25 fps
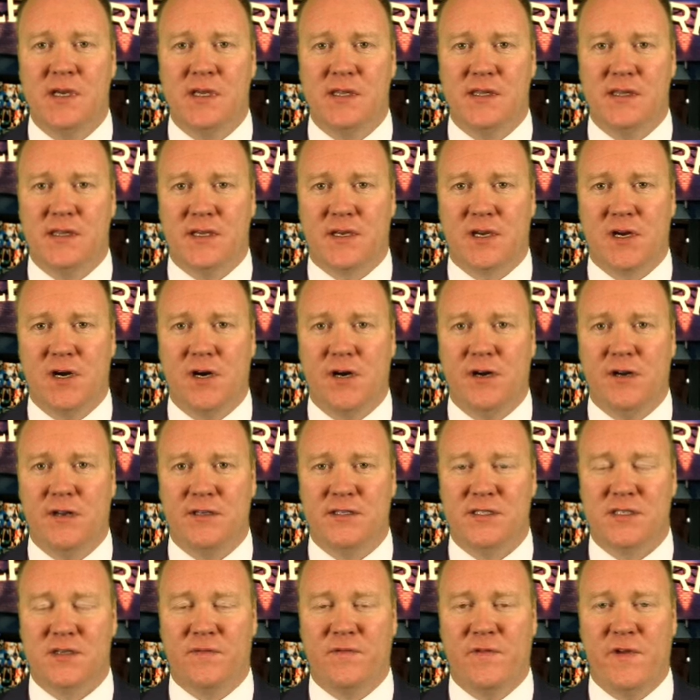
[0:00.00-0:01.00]
And the
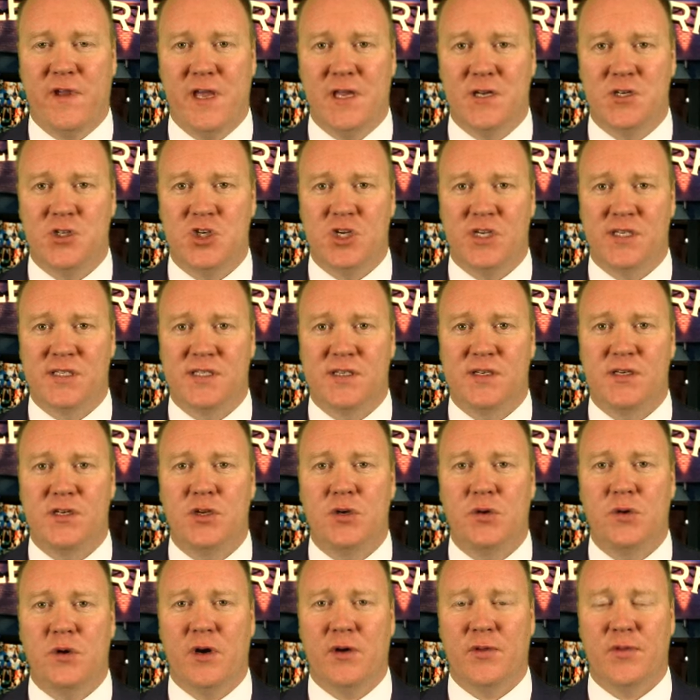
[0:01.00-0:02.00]
Cardinals have hit just
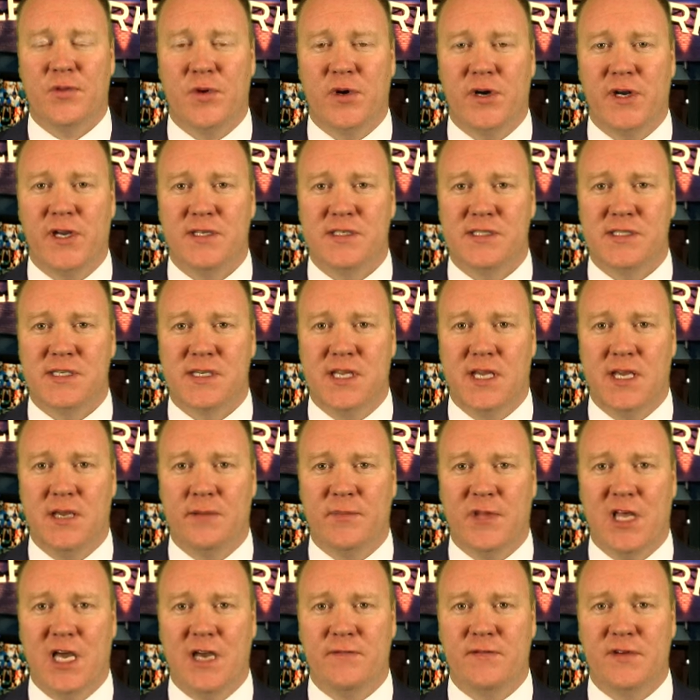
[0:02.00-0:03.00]
203 as team
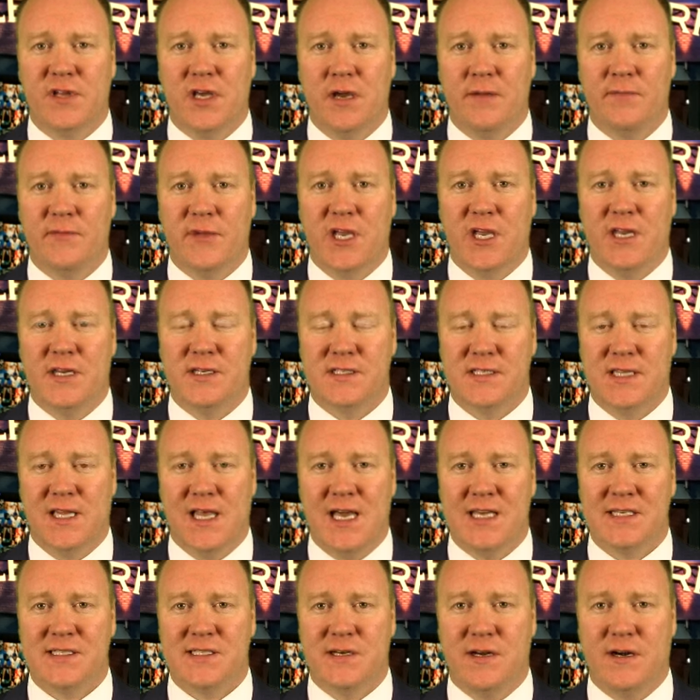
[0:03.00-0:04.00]
lifetime against
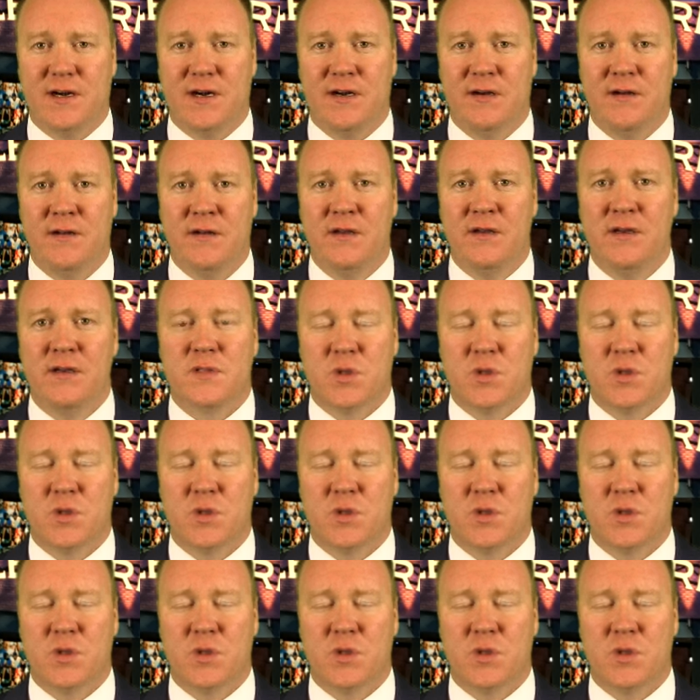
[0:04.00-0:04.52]
Lester.